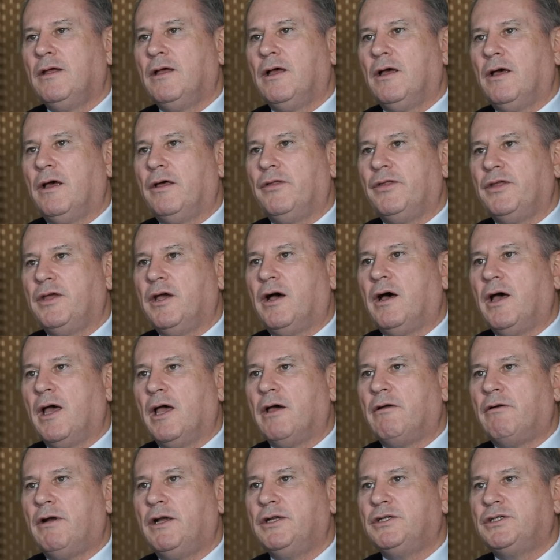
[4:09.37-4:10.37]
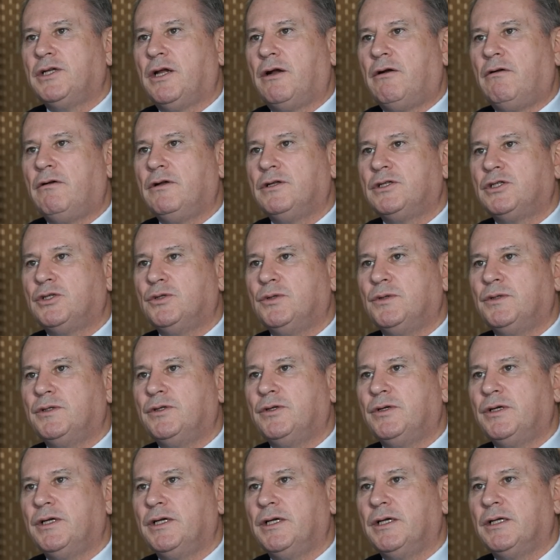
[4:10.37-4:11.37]
the IRA terrorists who were
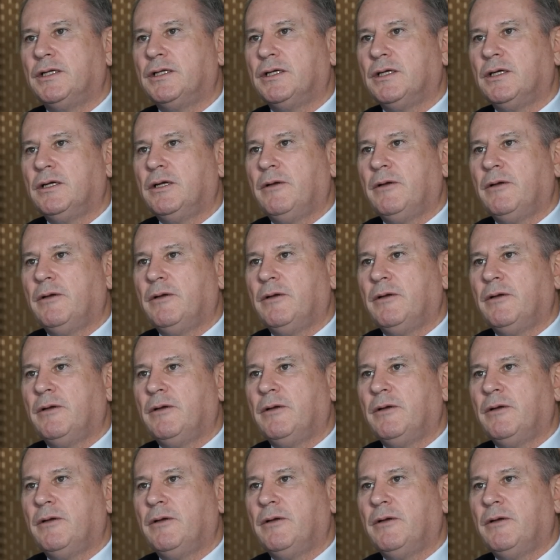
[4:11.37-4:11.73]
doing it.